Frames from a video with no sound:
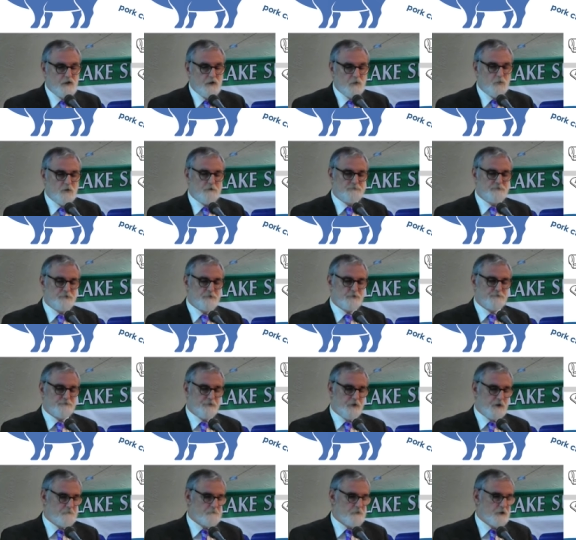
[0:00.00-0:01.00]
What if you're a
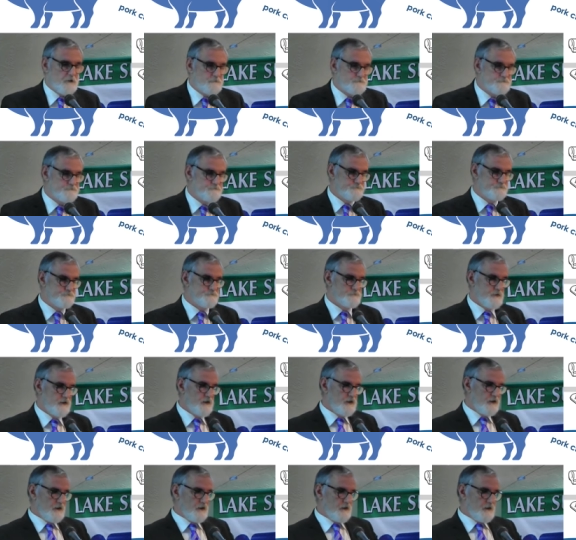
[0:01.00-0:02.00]
farmer?
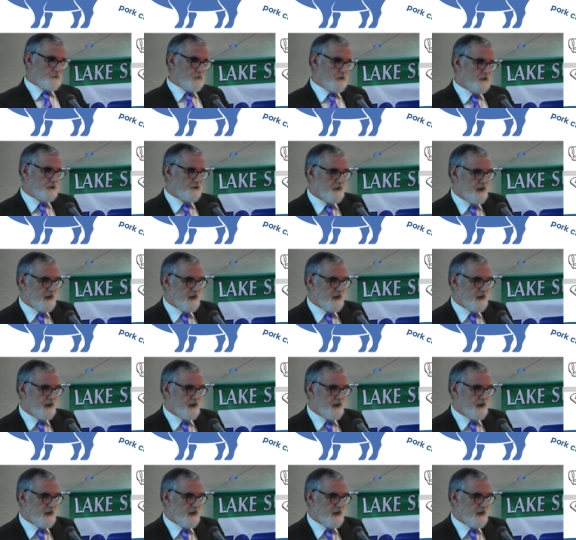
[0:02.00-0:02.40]
Well,